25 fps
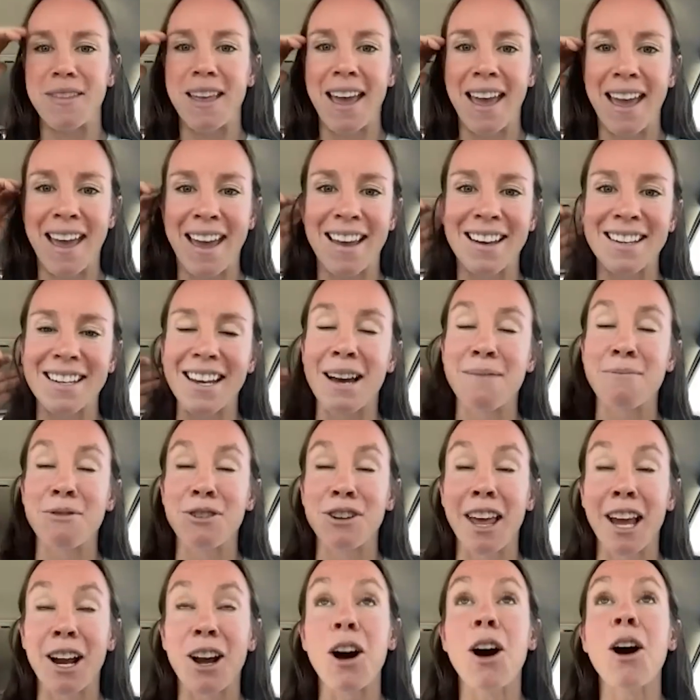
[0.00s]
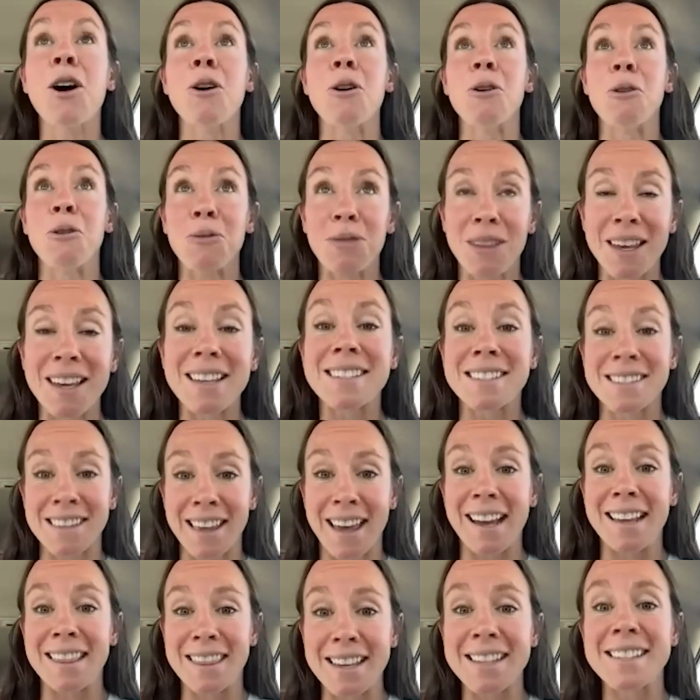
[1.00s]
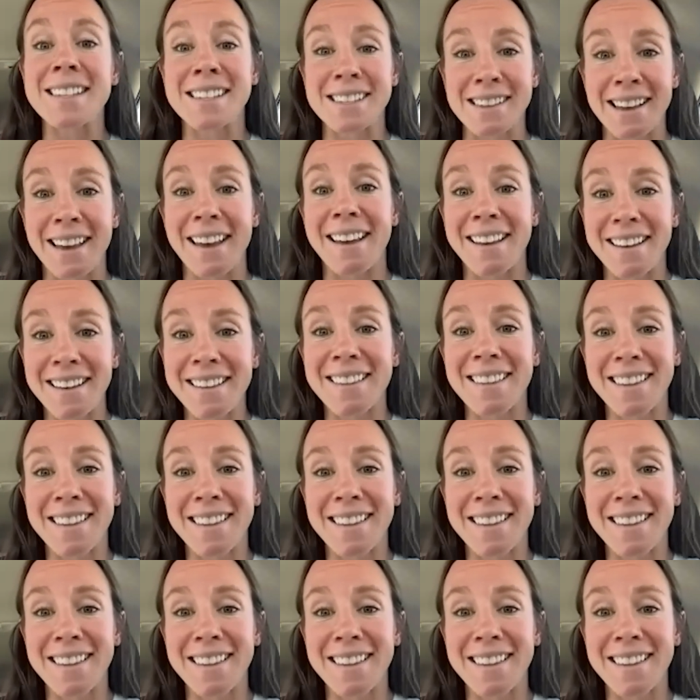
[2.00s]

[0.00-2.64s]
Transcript: And you're like, oh, this is it.